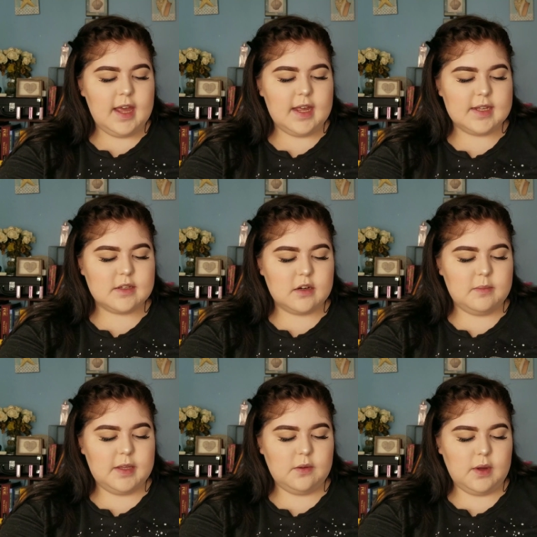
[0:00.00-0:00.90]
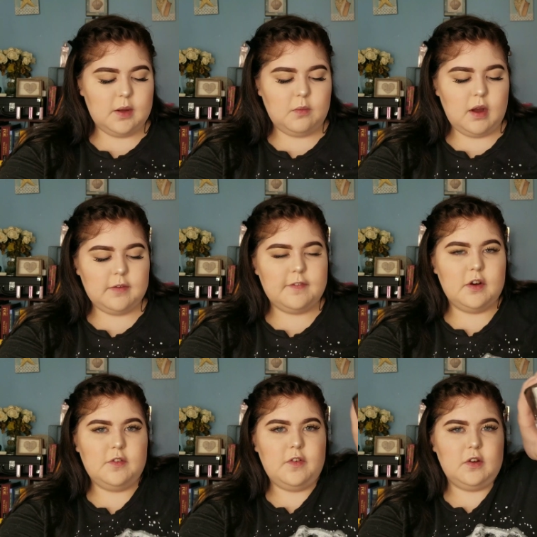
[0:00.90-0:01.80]
is going to be the Wet n Wild
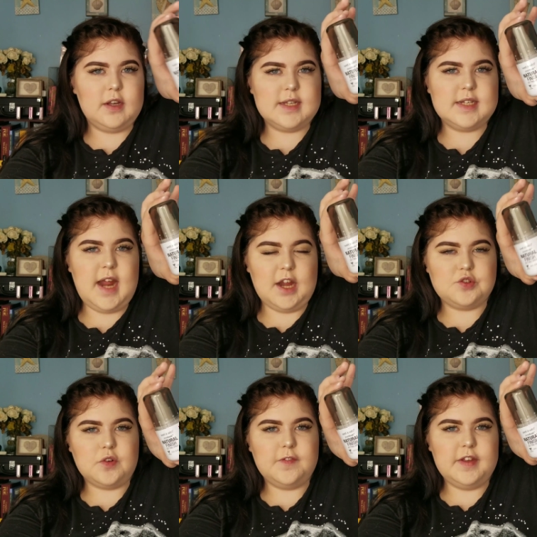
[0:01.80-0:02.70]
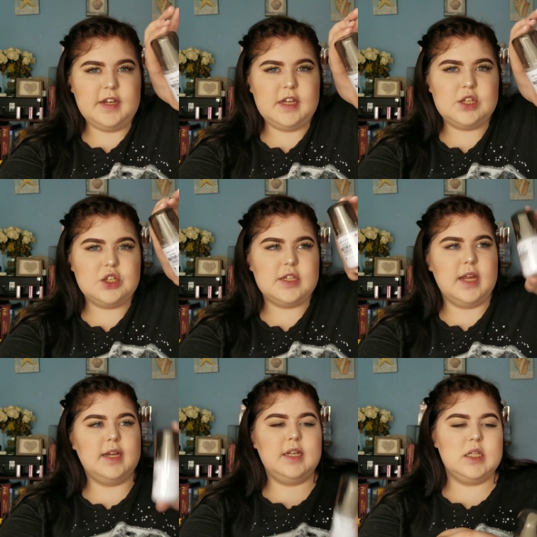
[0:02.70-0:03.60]
Photo Focus Natural Finish
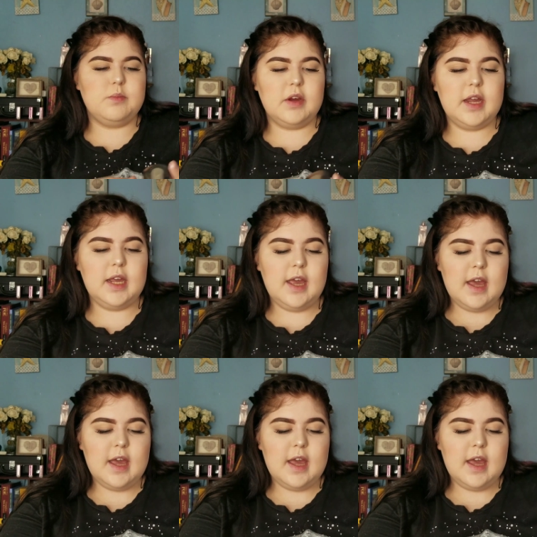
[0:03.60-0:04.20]
Setting Spray.